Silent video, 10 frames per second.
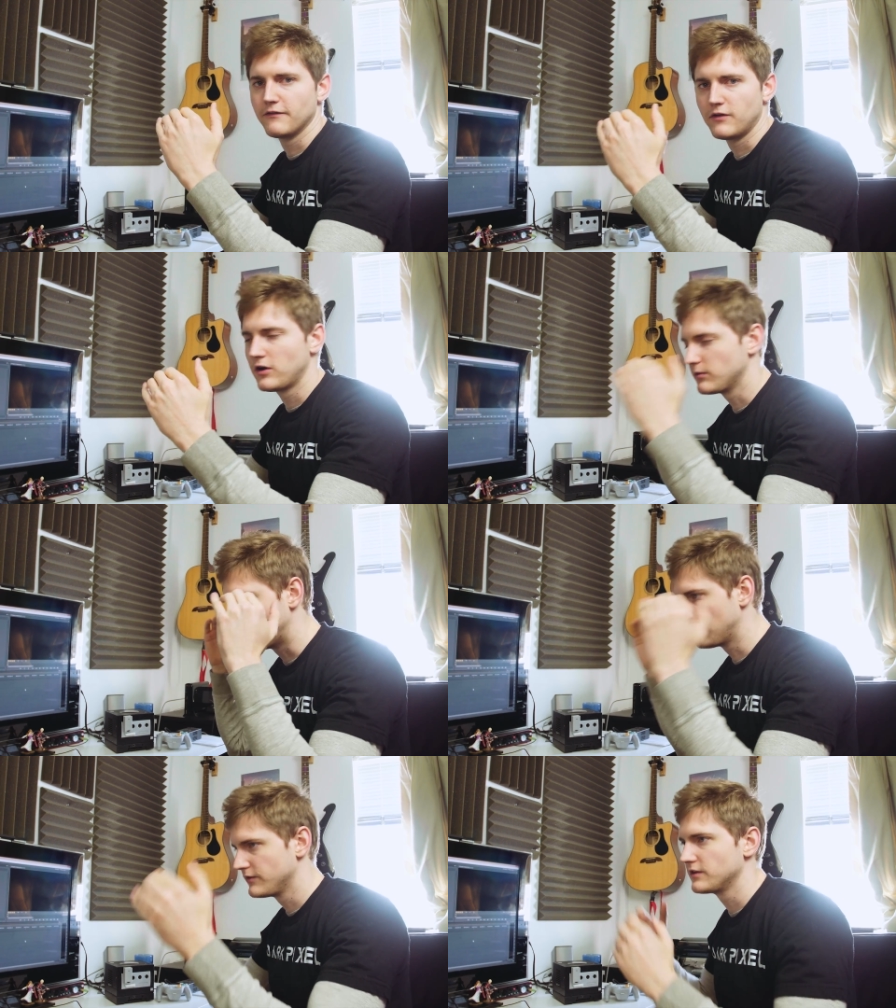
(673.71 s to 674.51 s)
volume
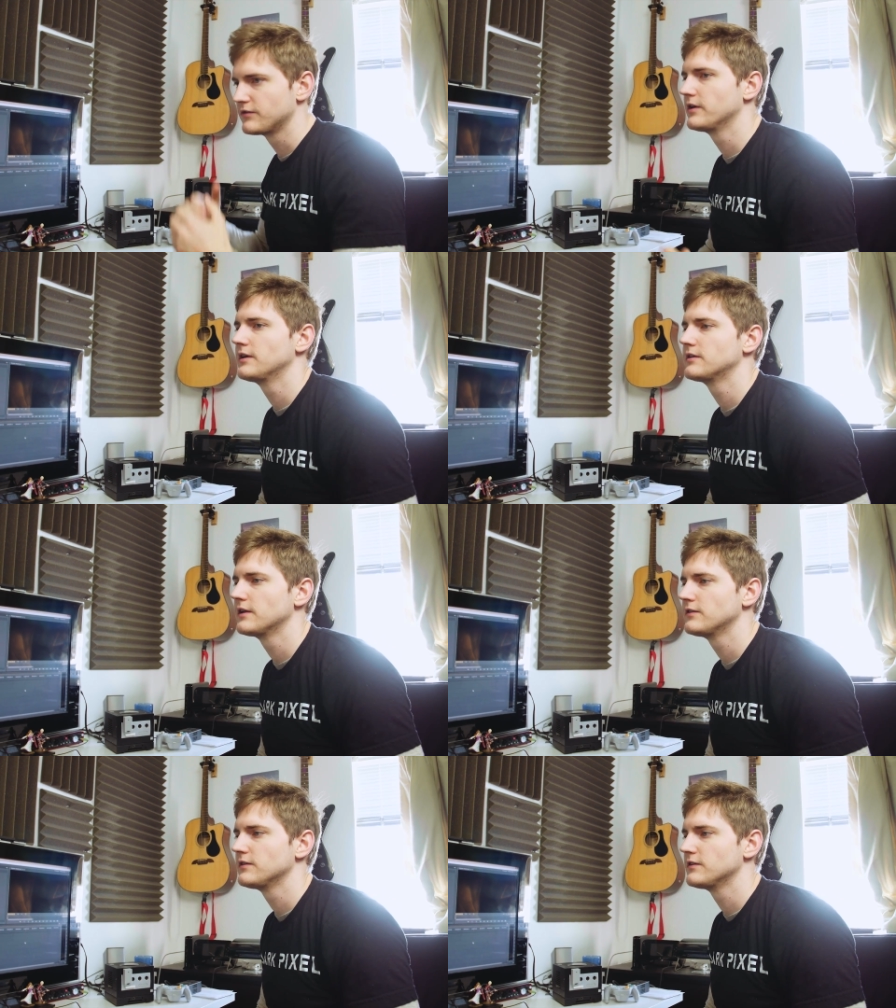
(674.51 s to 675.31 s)
and everything's very
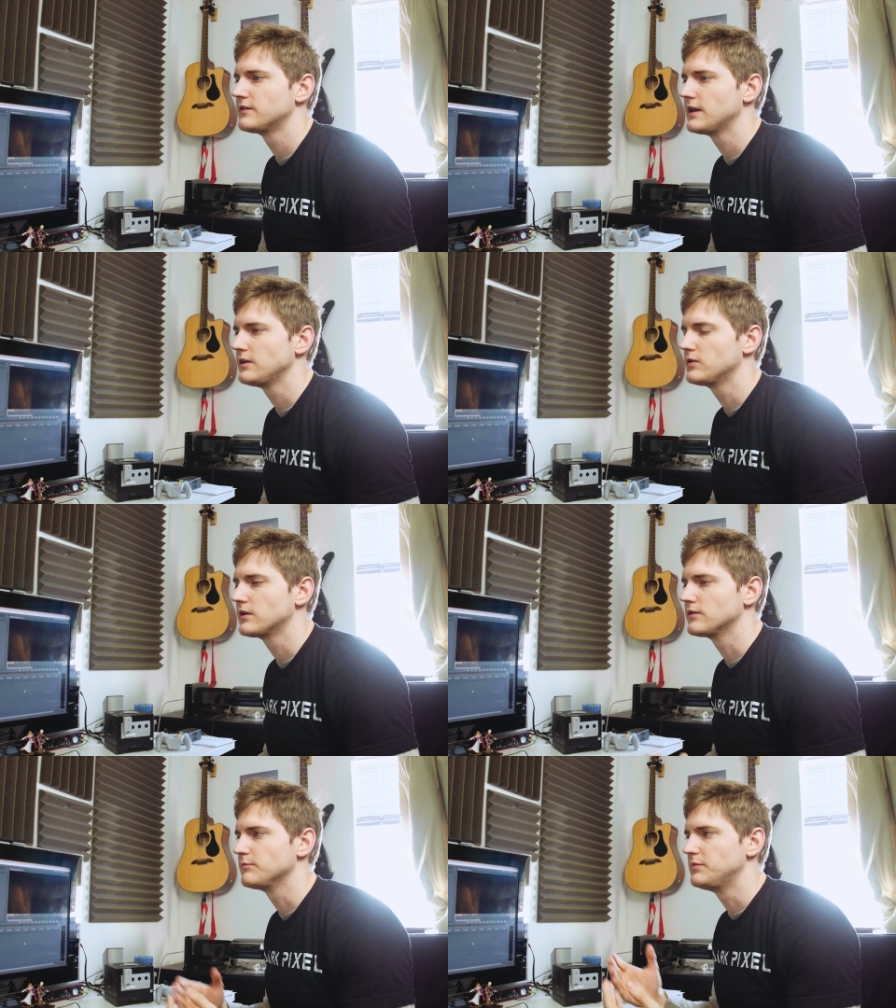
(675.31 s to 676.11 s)
intense is that you
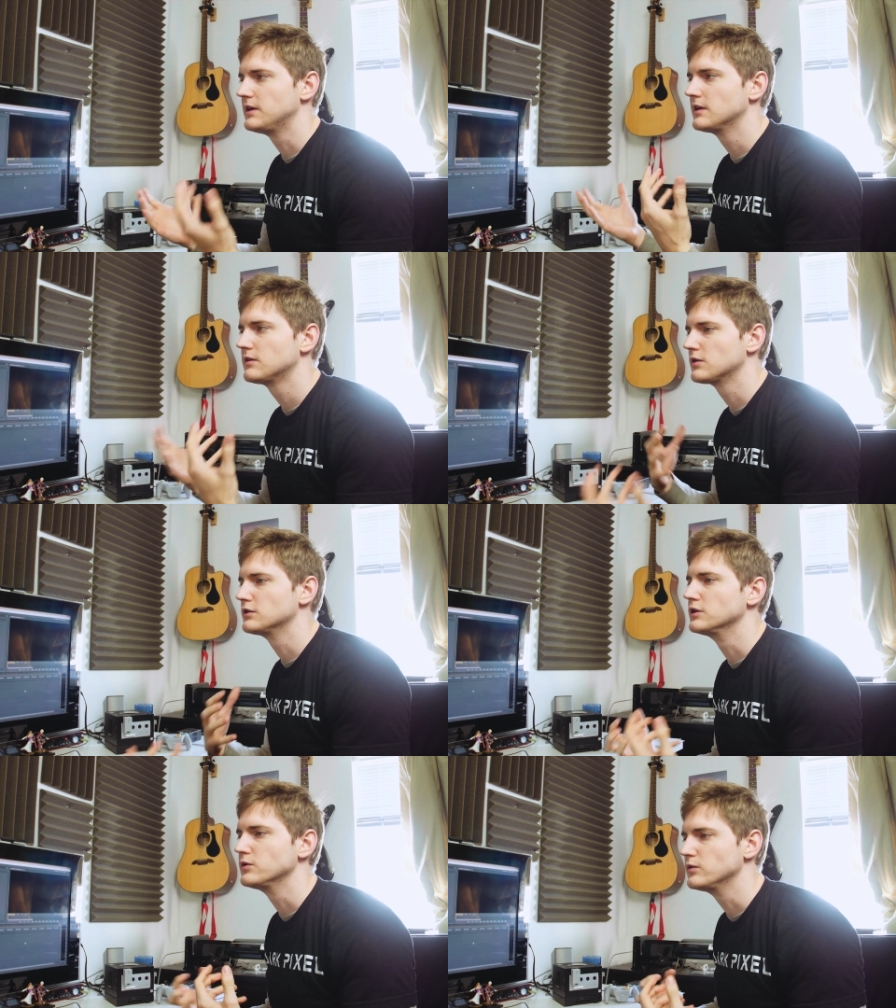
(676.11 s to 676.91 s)
can begin to
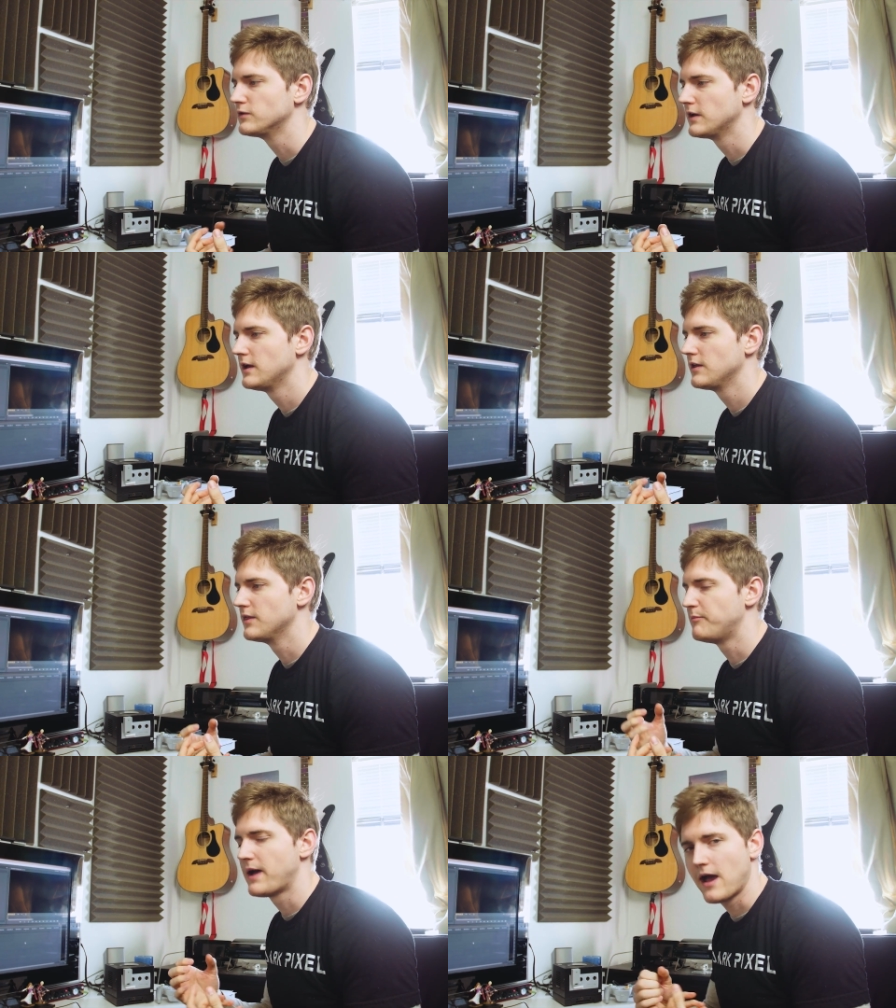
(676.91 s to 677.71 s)
lose
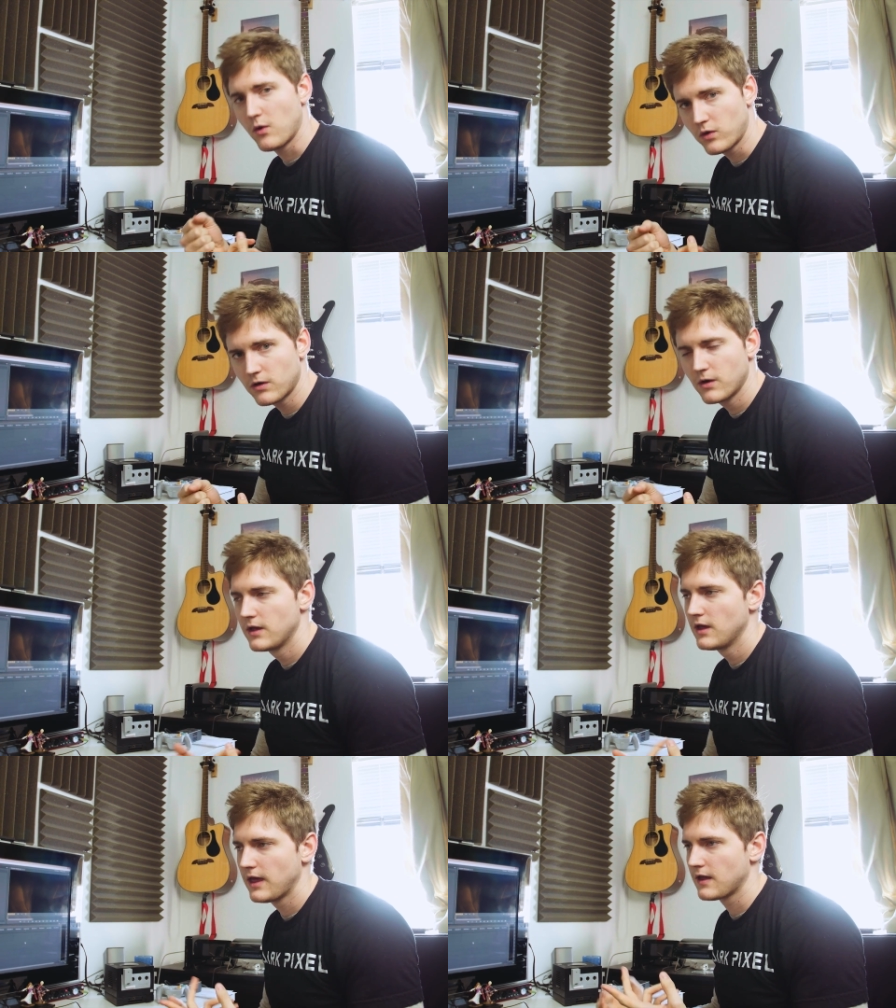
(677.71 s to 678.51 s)
the power
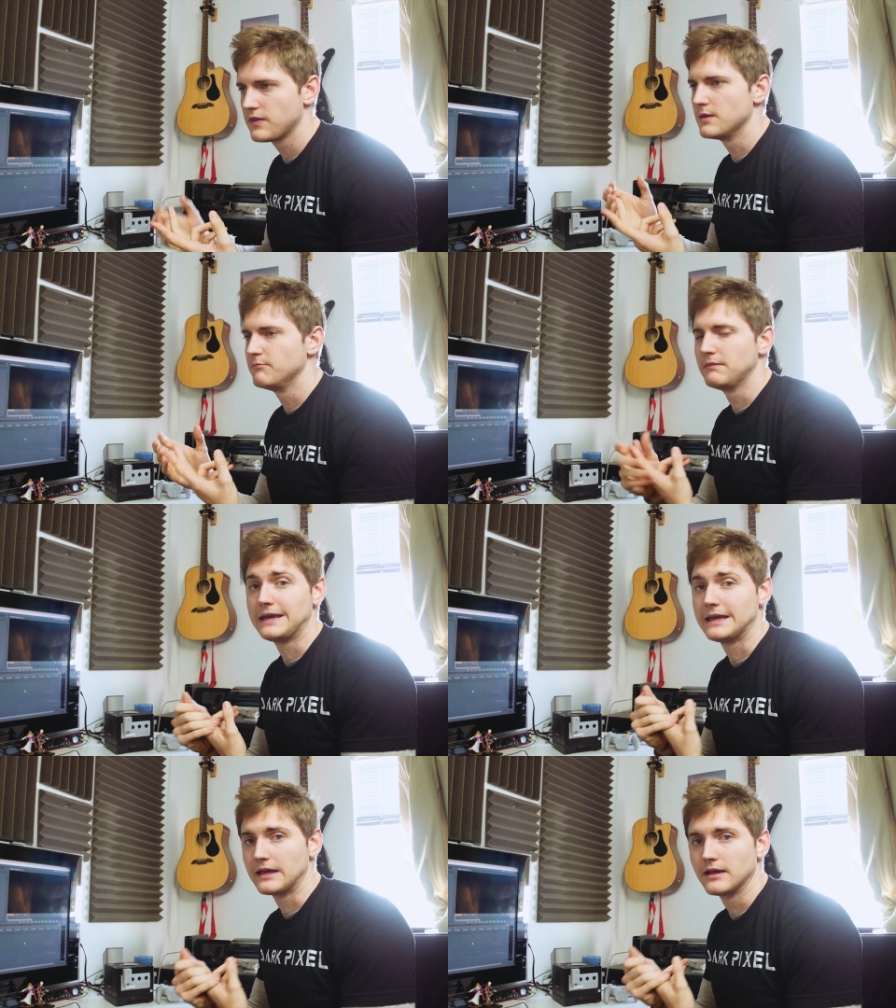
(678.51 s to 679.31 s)
and the
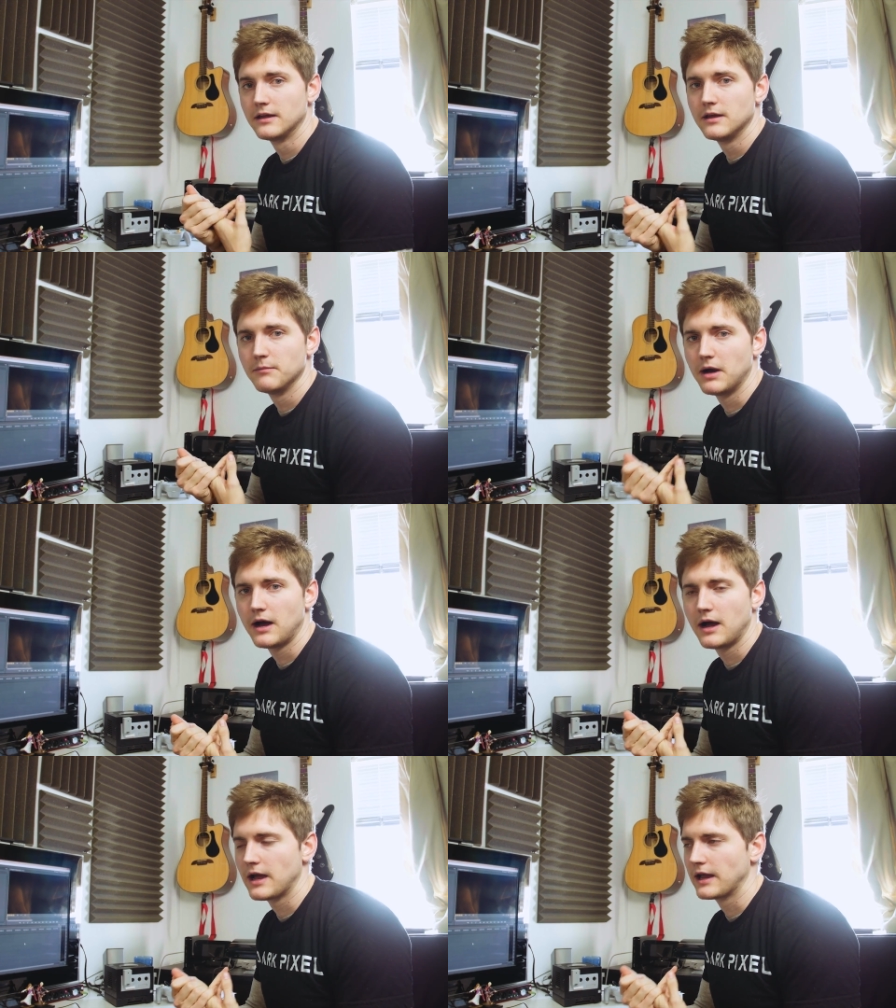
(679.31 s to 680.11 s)
meaning
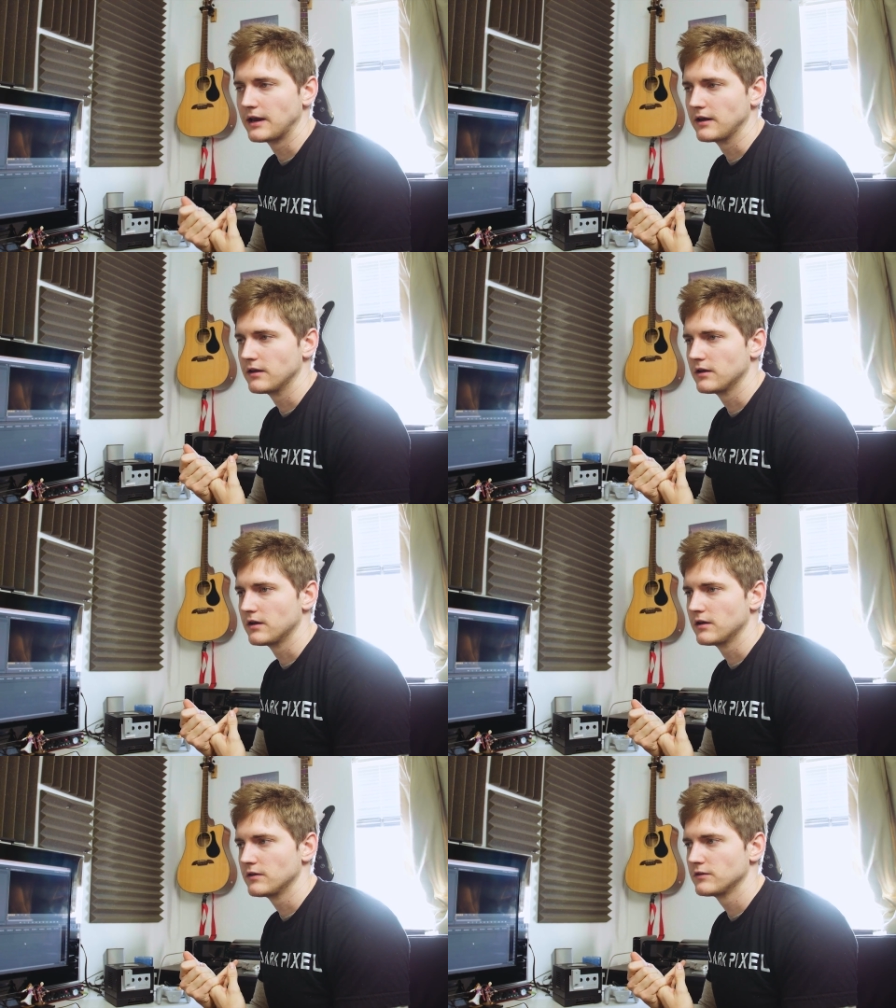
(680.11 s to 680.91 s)
behind
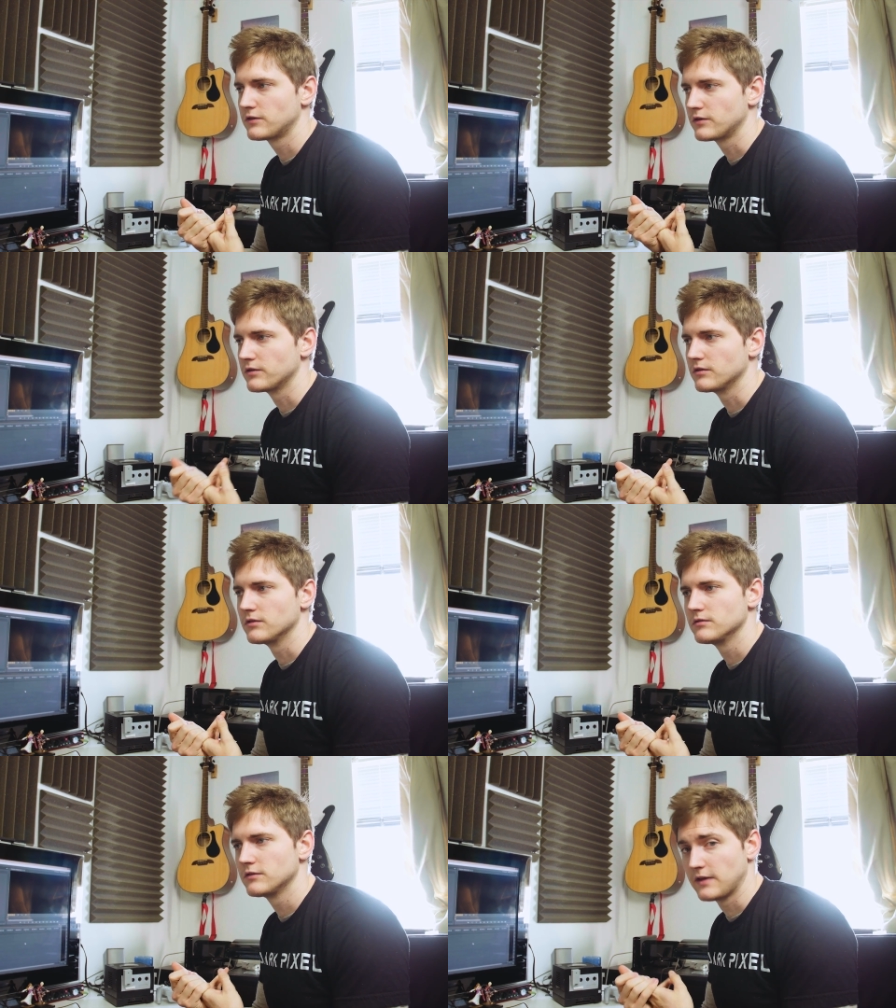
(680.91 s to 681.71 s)

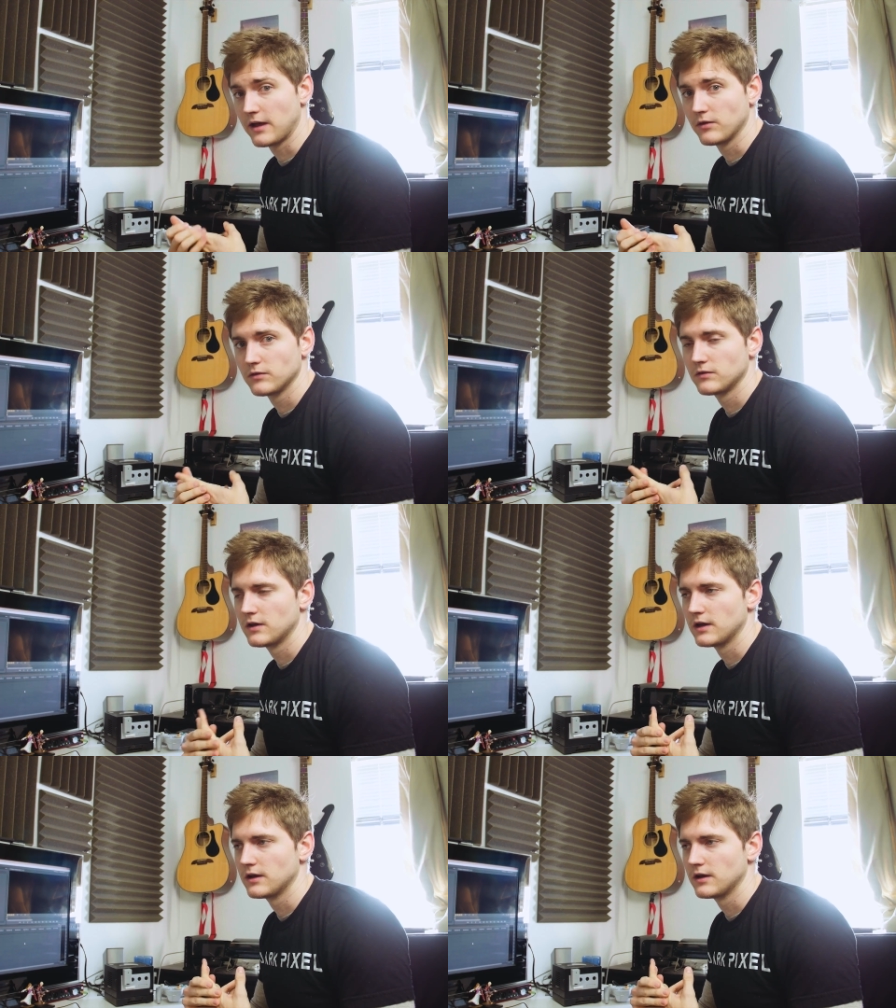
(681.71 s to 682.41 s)
certain sounds,